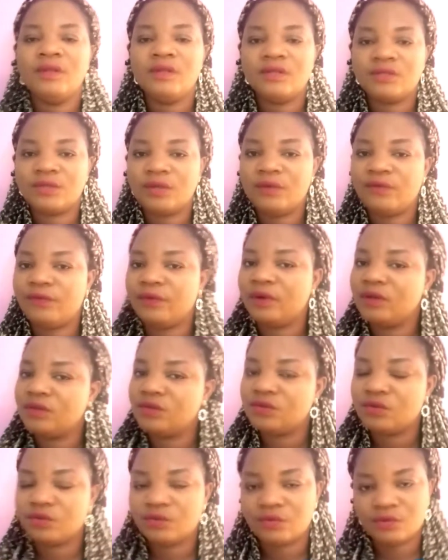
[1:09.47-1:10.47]
So if you want
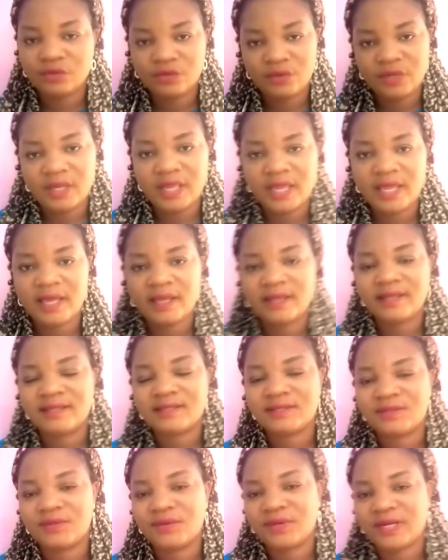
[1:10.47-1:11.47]
to hear the
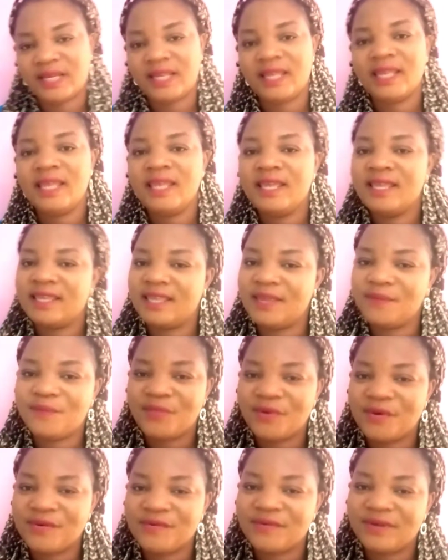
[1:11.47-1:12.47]
story,
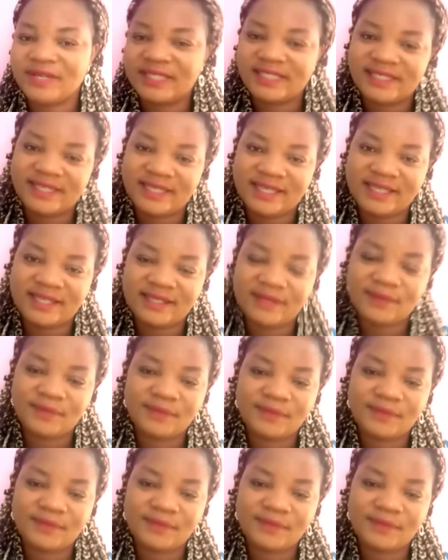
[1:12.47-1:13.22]
keep on watching.